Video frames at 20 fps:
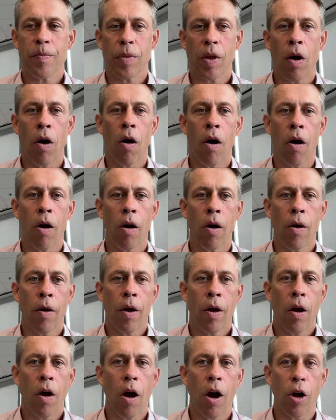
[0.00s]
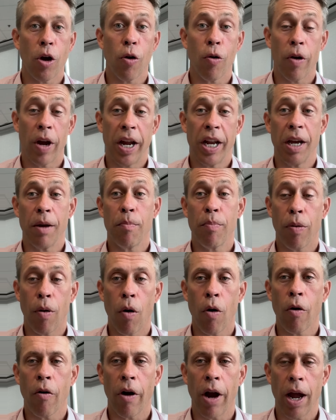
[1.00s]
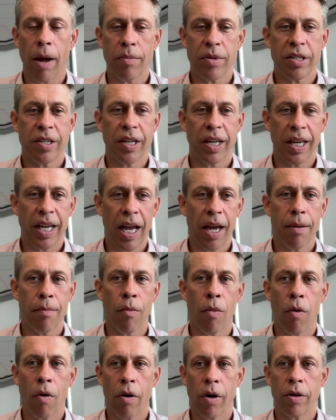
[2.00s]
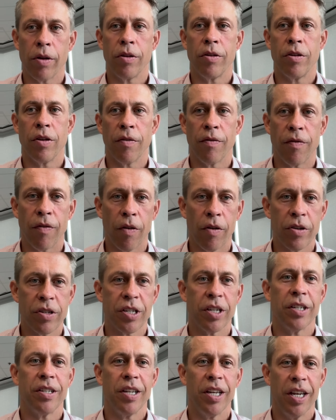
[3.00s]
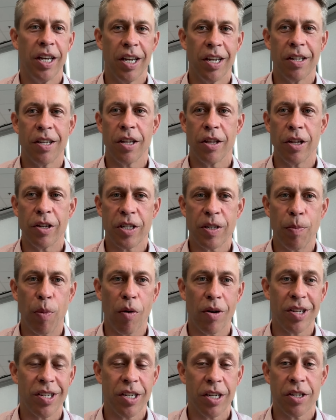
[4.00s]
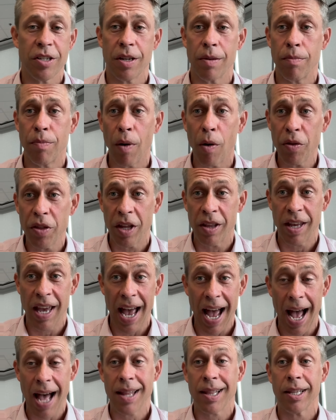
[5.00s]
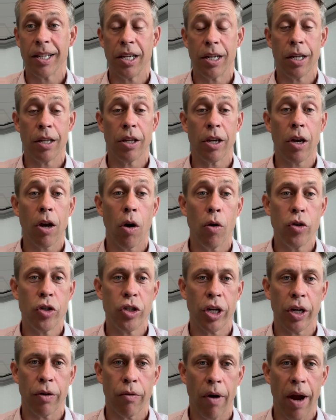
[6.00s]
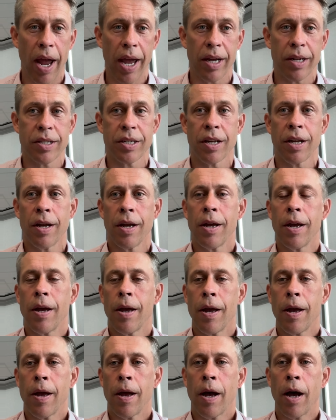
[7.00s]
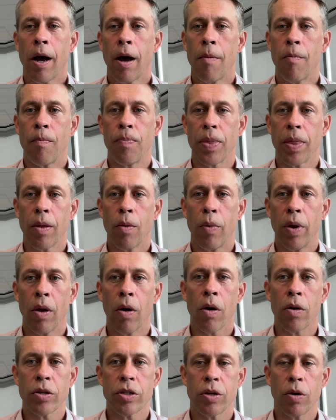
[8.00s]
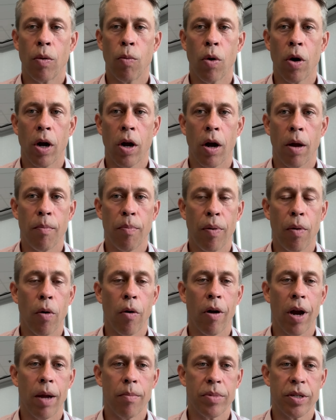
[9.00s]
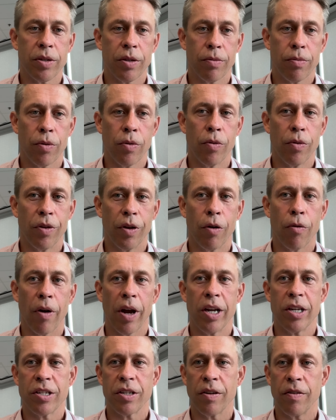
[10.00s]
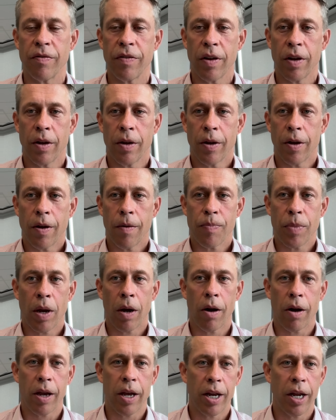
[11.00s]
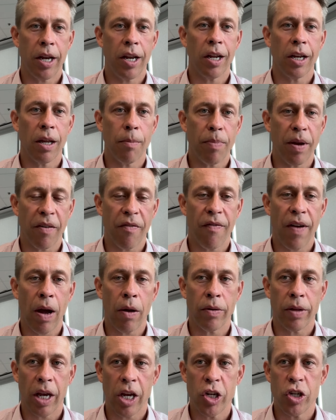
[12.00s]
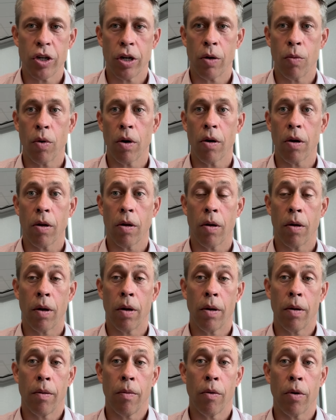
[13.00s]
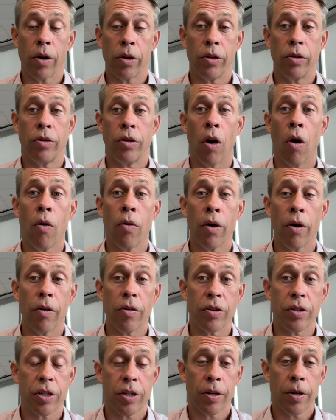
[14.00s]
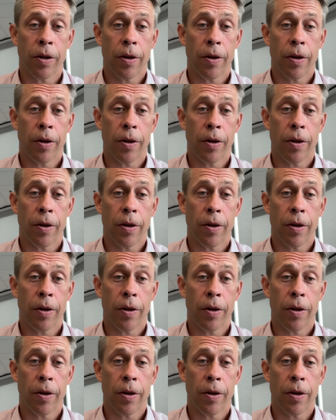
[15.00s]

are are creating programs to get more diversity into the sports system, both in the athlete and the coaching ranks. Um, we also work on programs through the grace of our Canadian Olympic Foundation, where uh, where donors